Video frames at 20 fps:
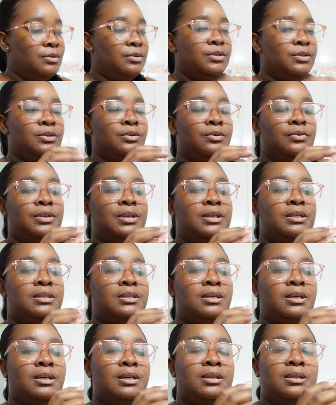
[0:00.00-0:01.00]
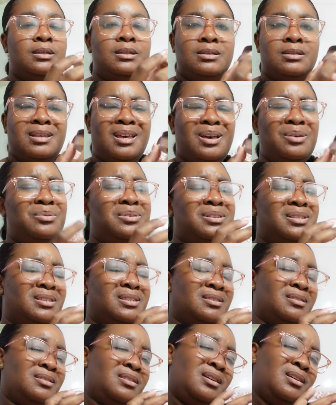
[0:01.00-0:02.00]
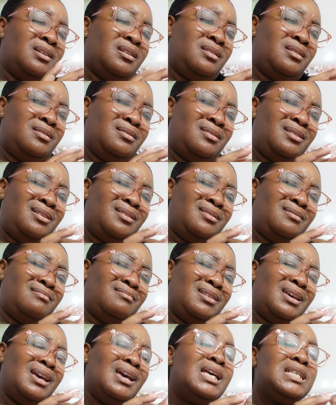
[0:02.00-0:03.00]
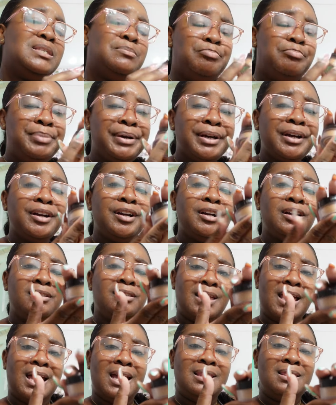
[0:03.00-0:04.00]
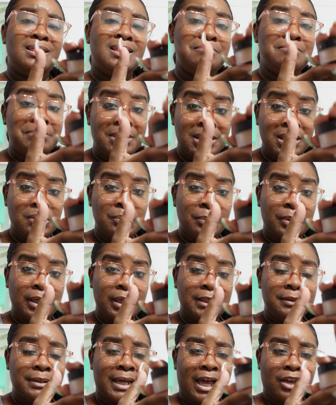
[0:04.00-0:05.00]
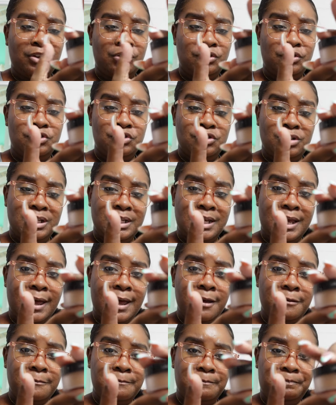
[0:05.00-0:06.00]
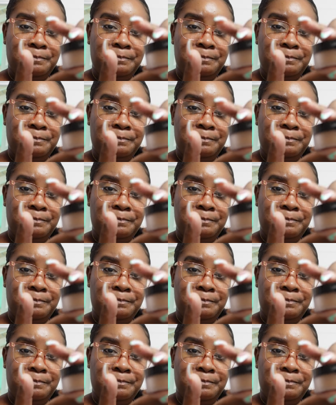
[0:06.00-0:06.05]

So this is, I would say, it is bigger than the mini one that you usually get.